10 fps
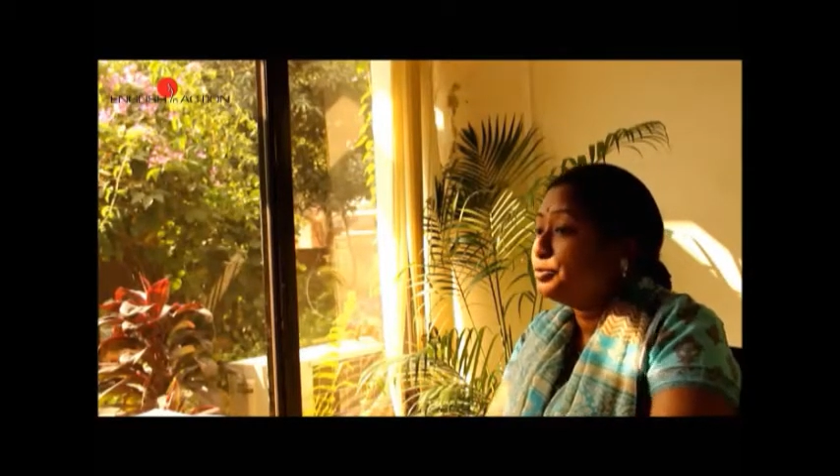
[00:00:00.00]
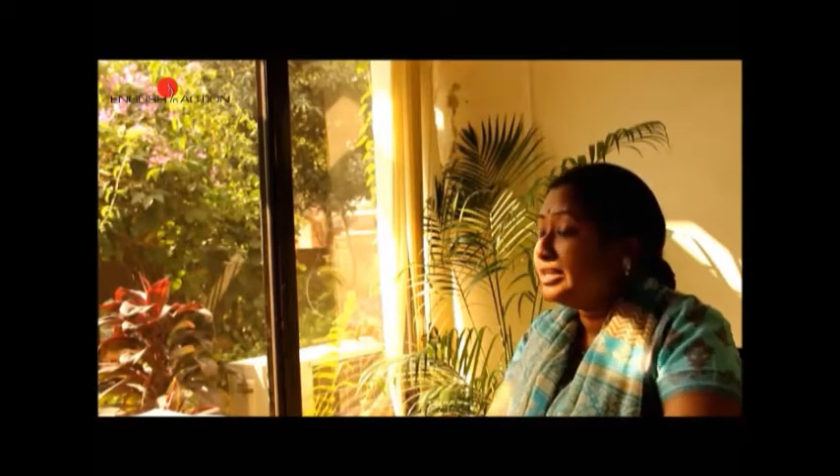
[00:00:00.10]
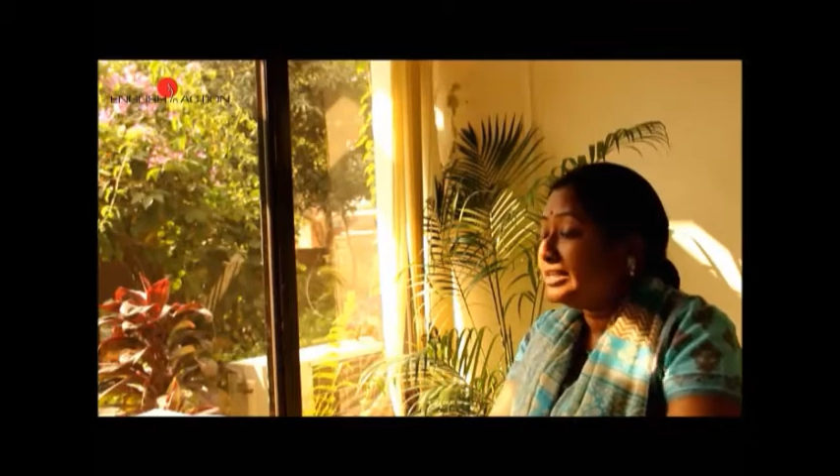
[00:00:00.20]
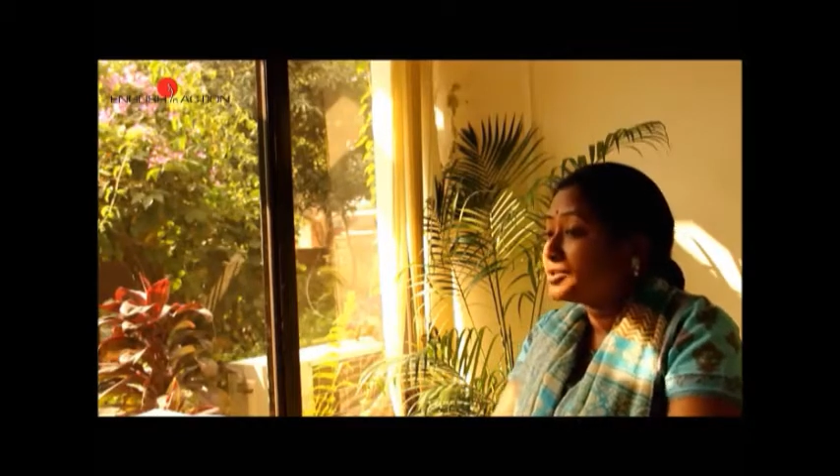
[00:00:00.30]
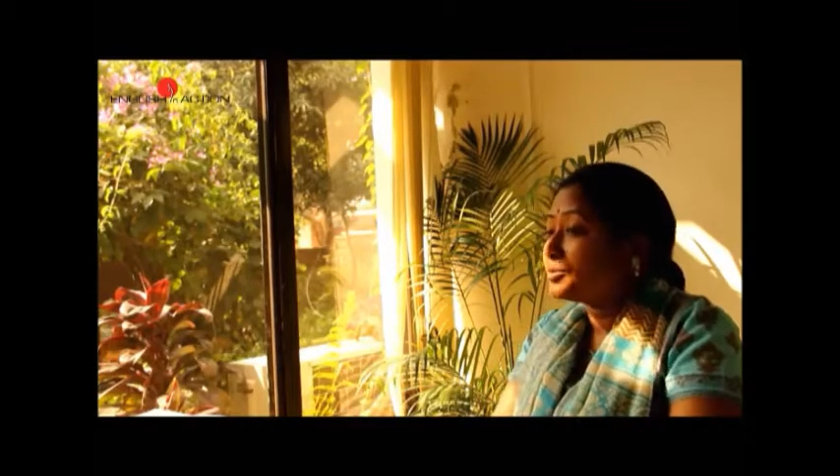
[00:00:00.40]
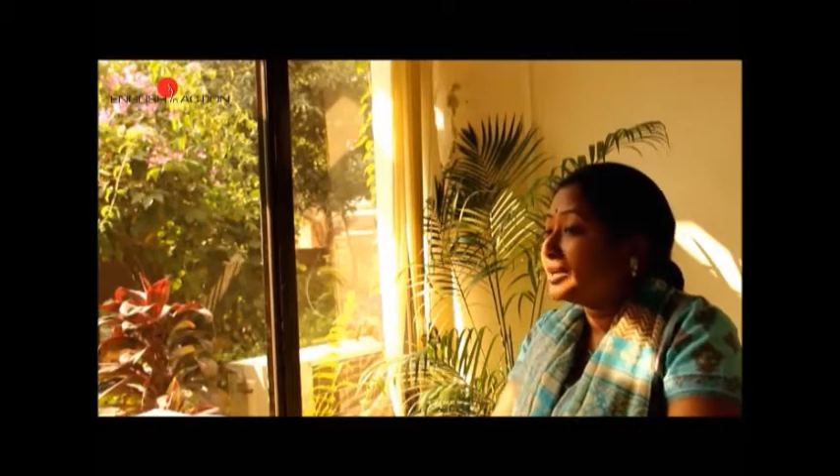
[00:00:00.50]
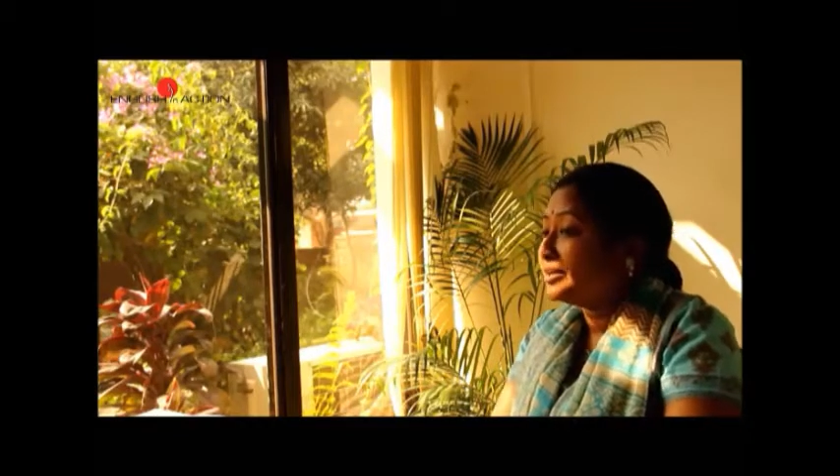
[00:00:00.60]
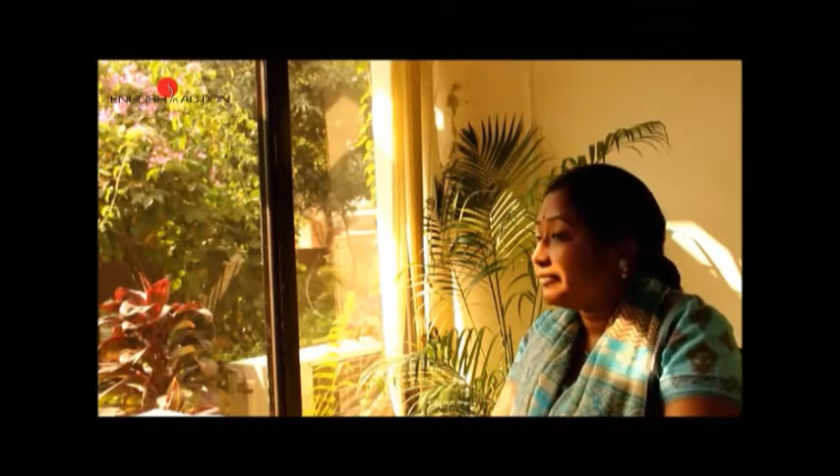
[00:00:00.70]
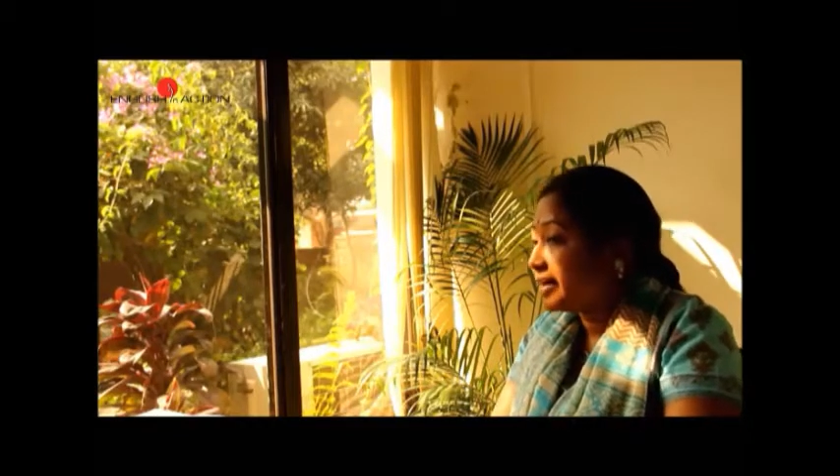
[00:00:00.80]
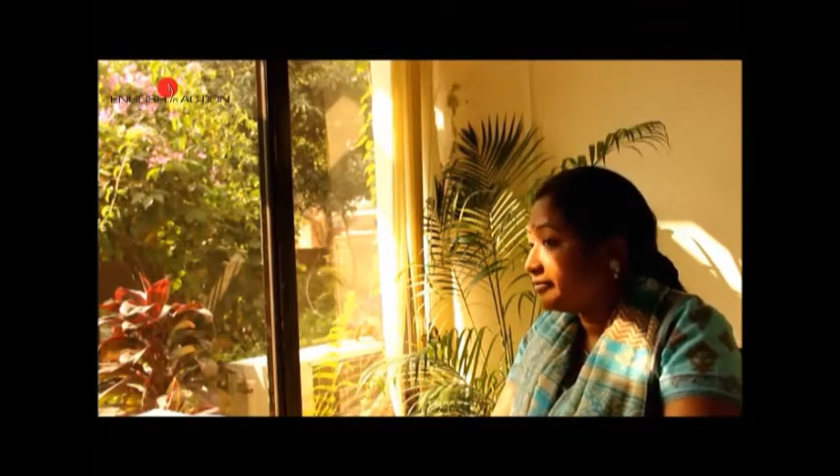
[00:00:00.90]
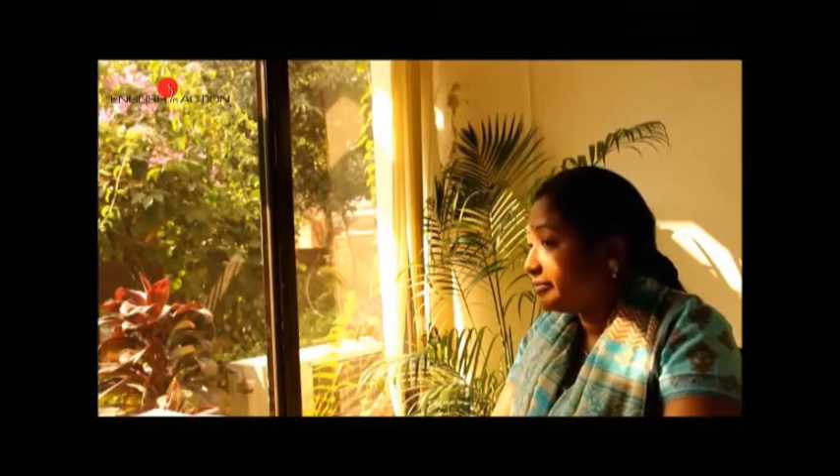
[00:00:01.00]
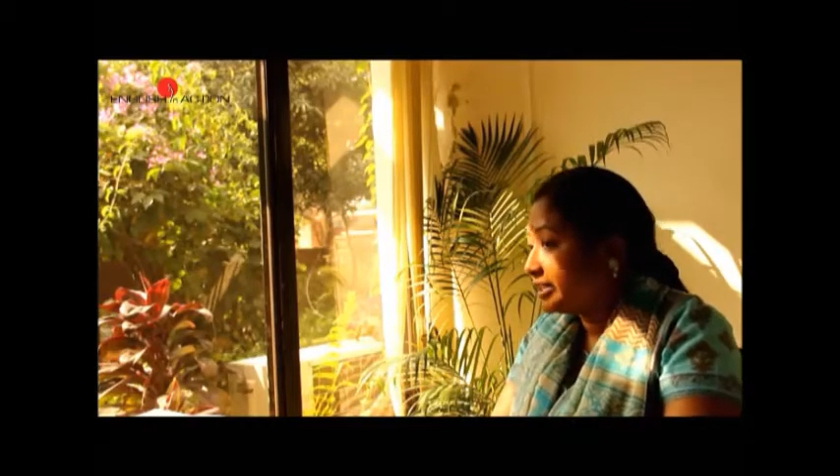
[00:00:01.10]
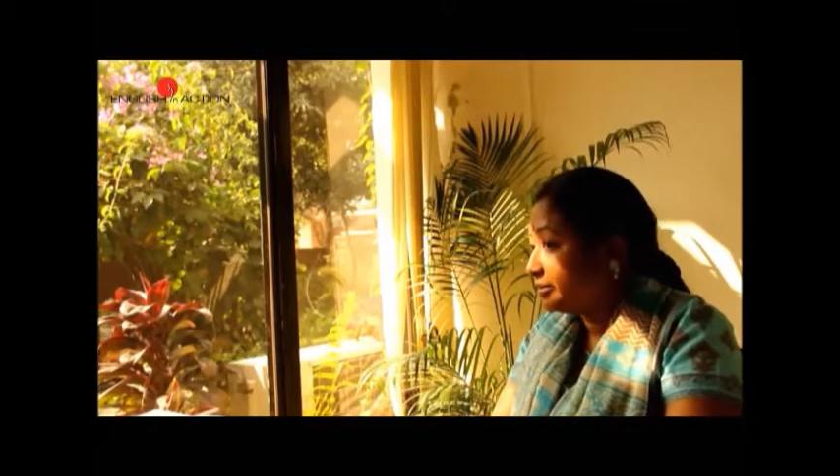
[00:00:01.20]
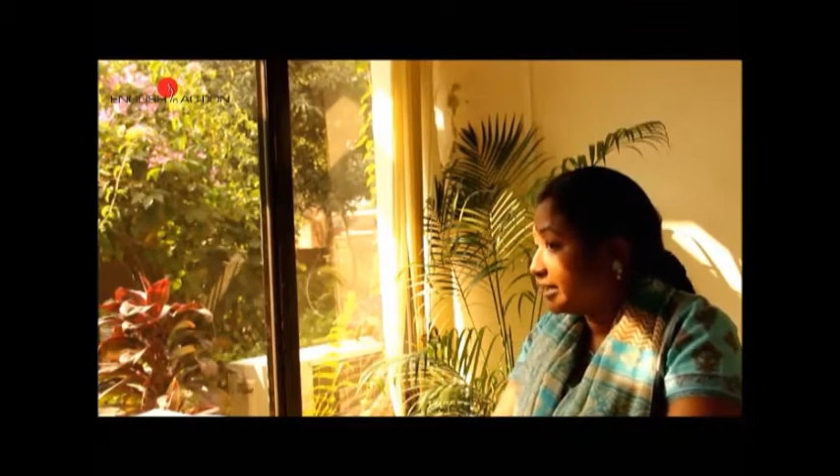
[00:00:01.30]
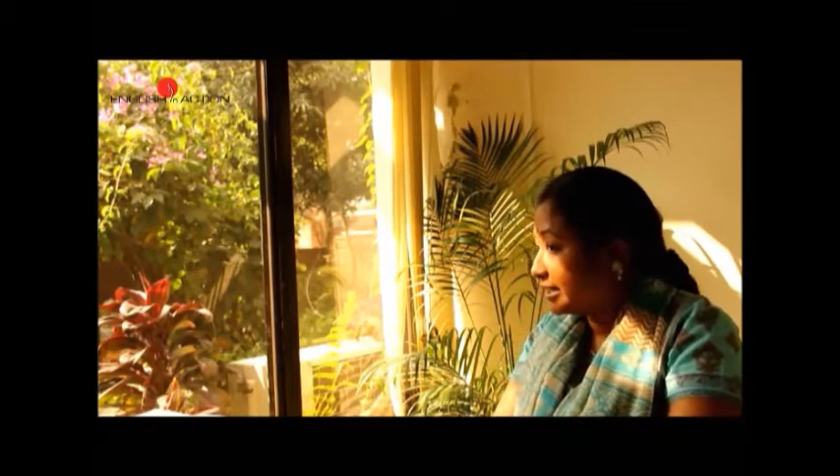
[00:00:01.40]
reach 25
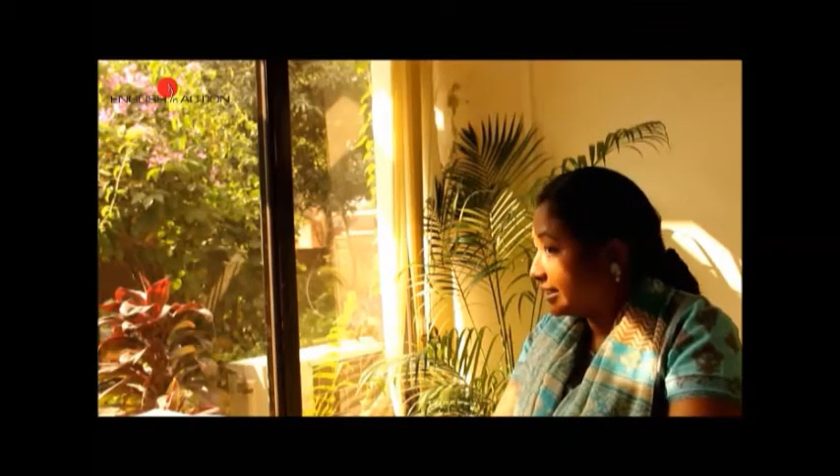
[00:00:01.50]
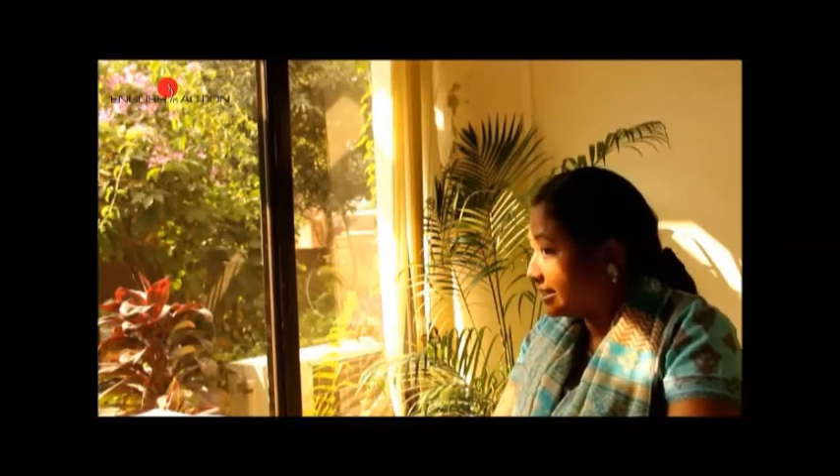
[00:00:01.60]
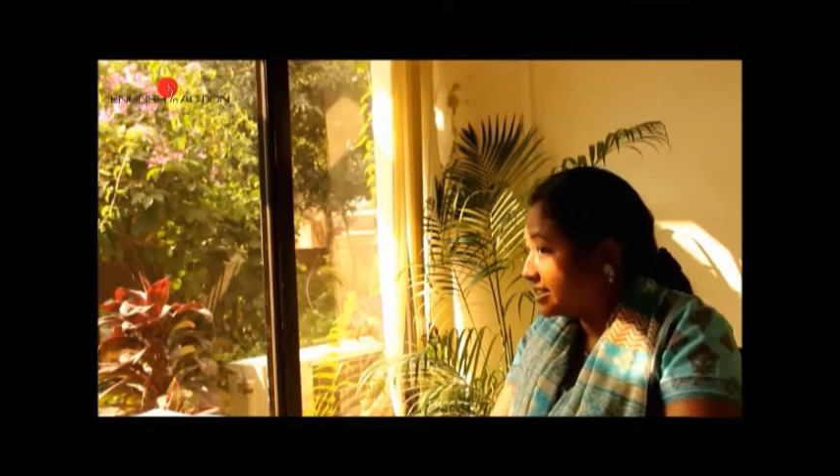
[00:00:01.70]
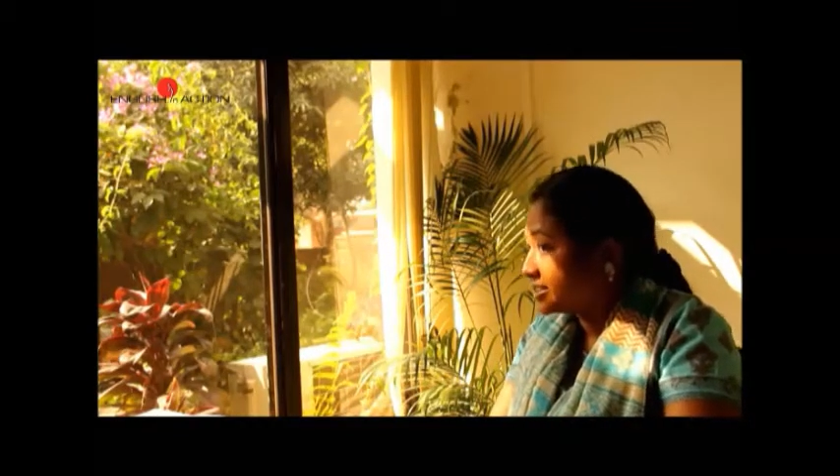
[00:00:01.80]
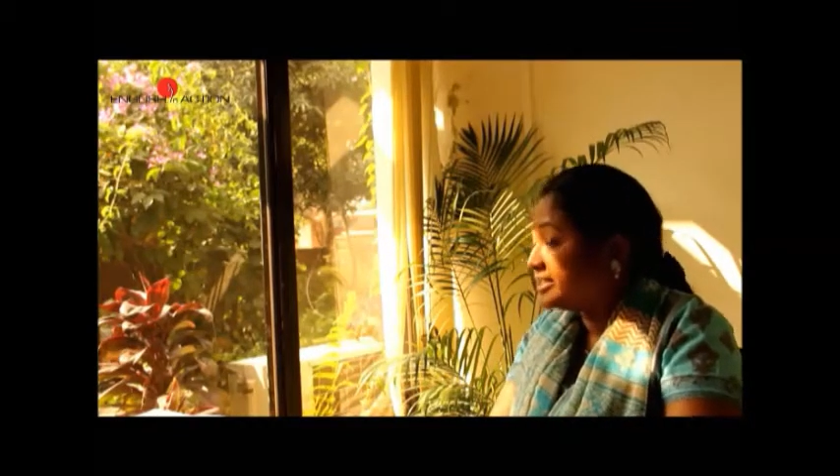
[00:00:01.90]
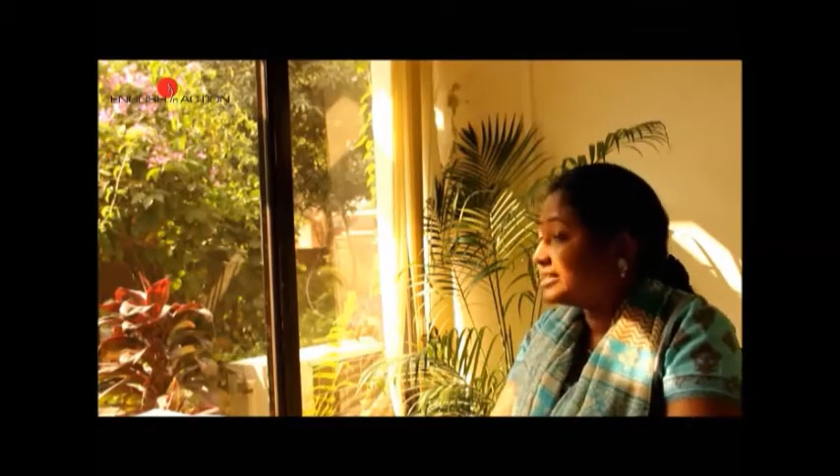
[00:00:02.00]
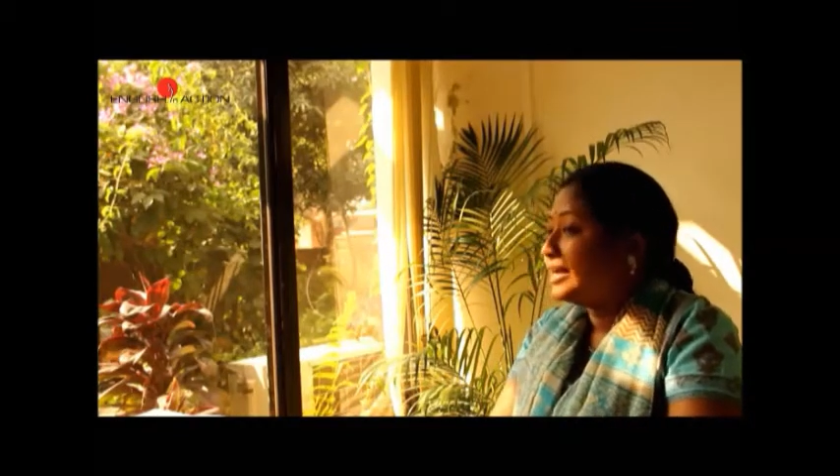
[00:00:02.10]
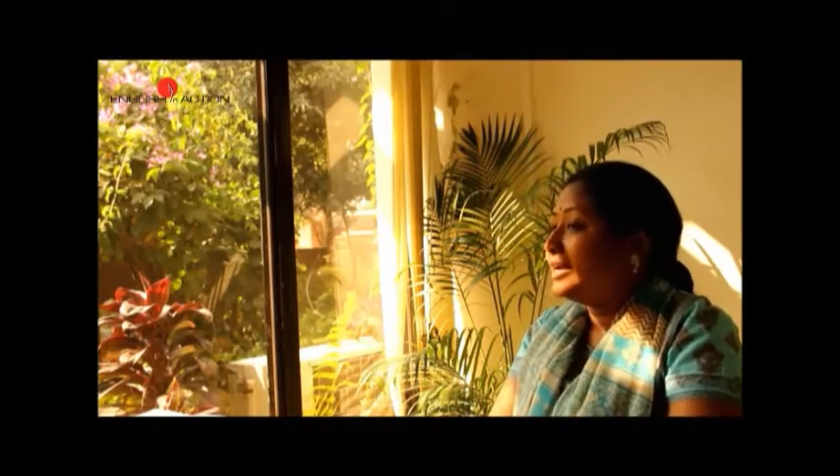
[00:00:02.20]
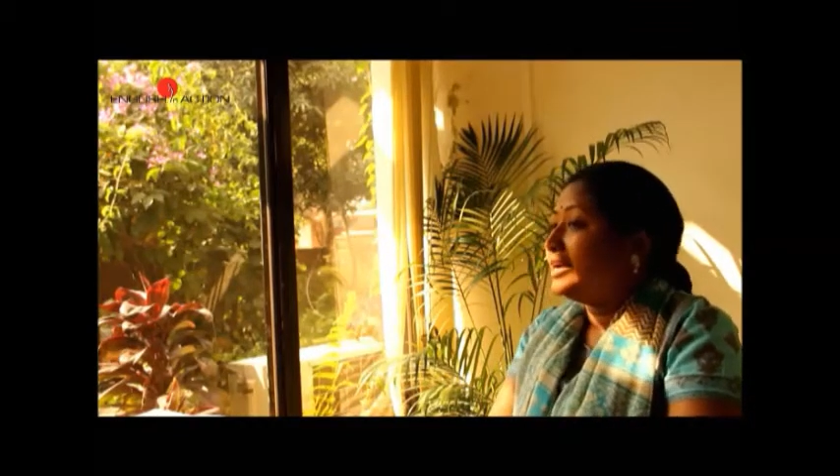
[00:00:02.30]
million Bangladeshis